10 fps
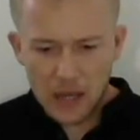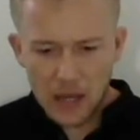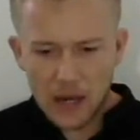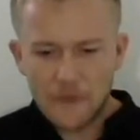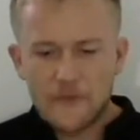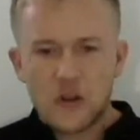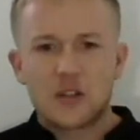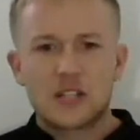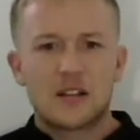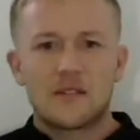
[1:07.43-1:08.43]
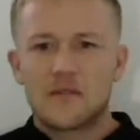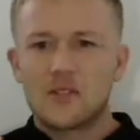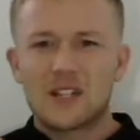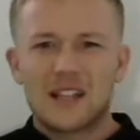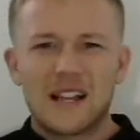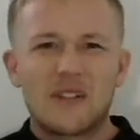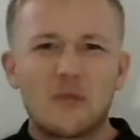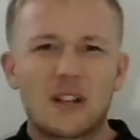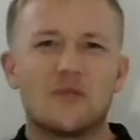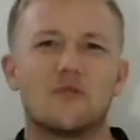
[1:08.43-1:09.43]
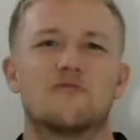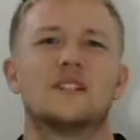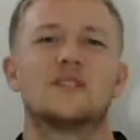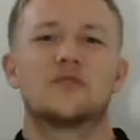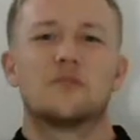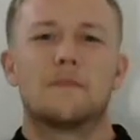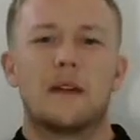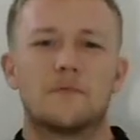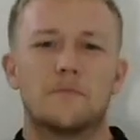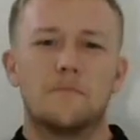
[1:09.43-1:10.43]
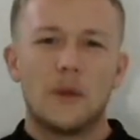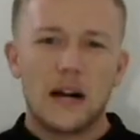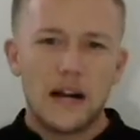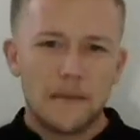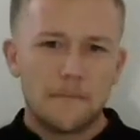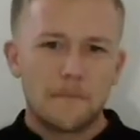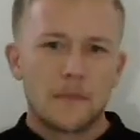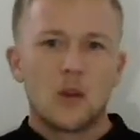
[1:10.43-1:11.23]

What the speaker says: and I'm focused on it, of course, like, I don't want to do a research paper, but